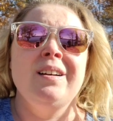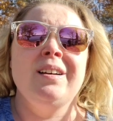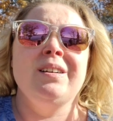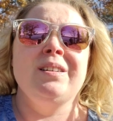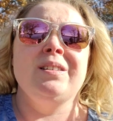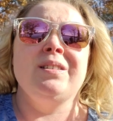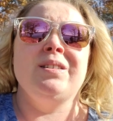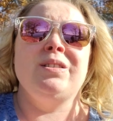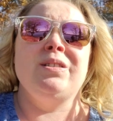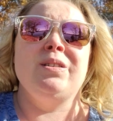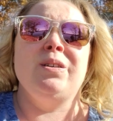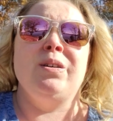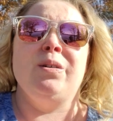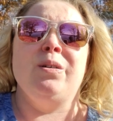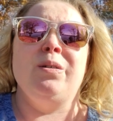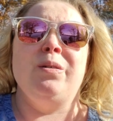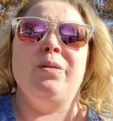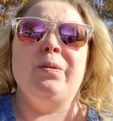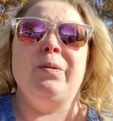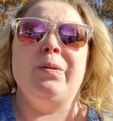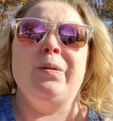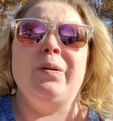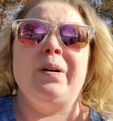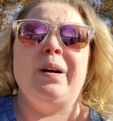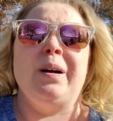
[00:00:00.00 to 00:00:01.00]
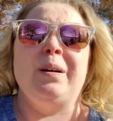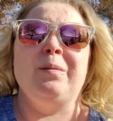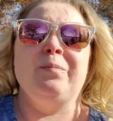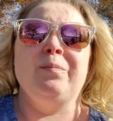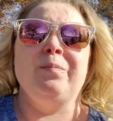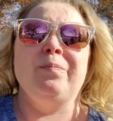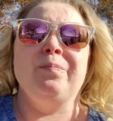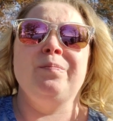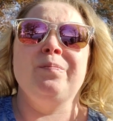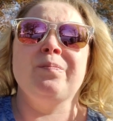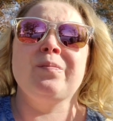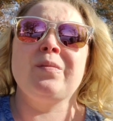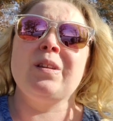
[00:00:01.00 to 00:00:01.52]
So I'm
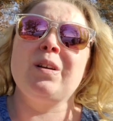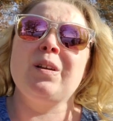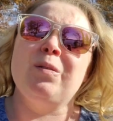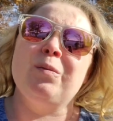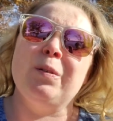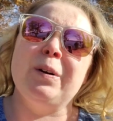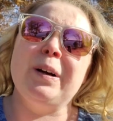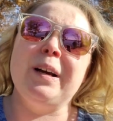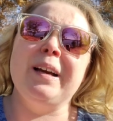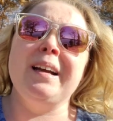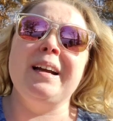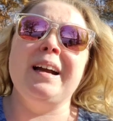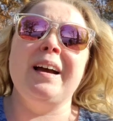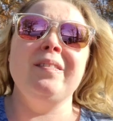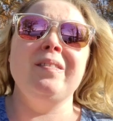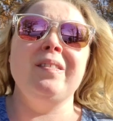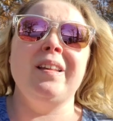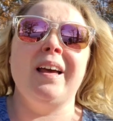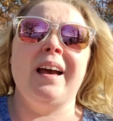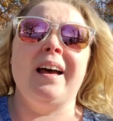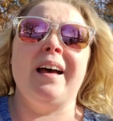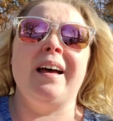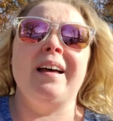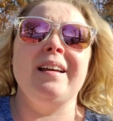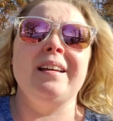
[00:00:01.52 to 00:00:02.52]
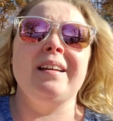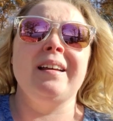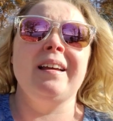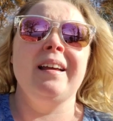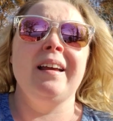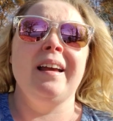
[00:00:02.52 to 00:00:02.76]
working on that